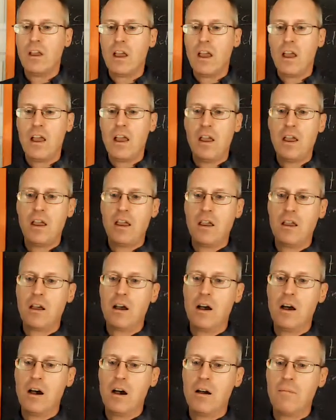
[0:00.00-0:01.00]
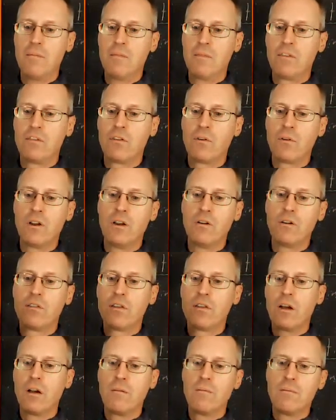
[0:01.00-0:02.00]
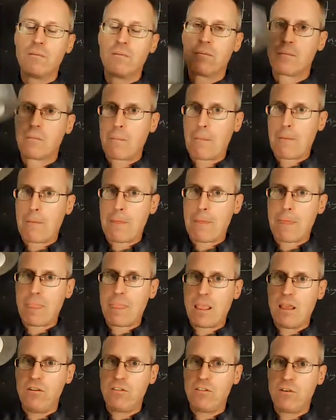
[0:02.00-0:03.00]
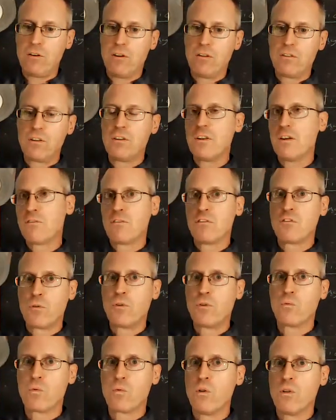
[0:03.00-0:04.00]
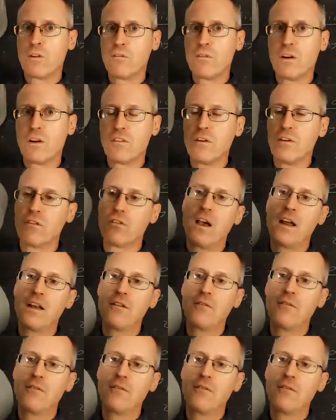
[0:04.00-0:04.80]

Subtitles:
so here's the difference between rolling friction and sliding